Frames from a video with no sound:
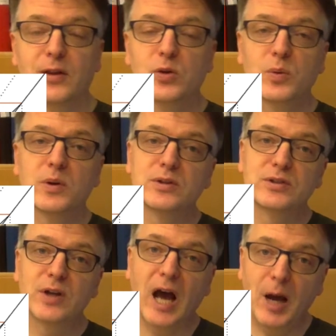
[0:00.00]
towards
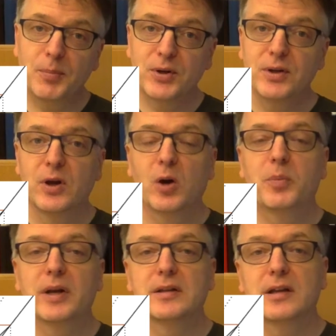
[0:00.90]
the upper
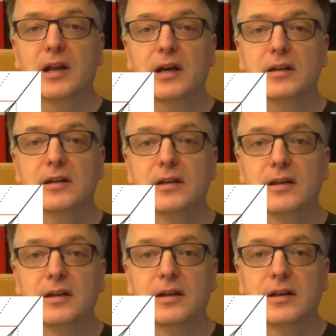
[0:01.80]
operating line
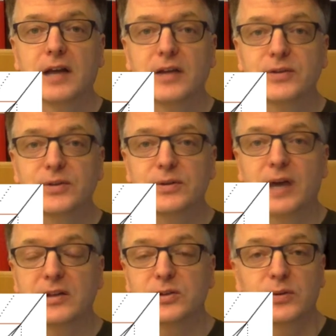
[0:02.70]
as
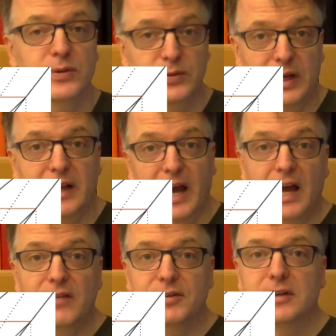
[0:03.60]
you really
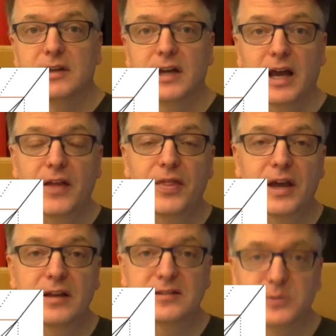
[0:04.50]
have, and
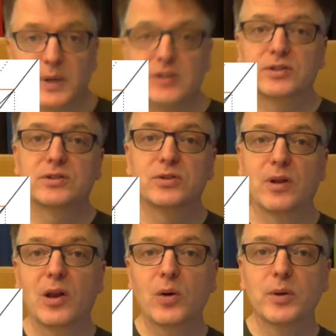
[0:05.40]
then switch to
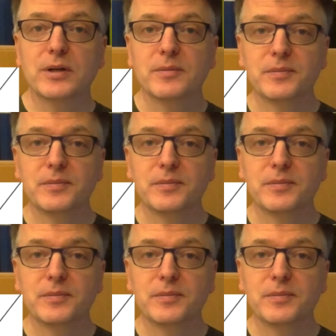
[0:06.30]
the lower.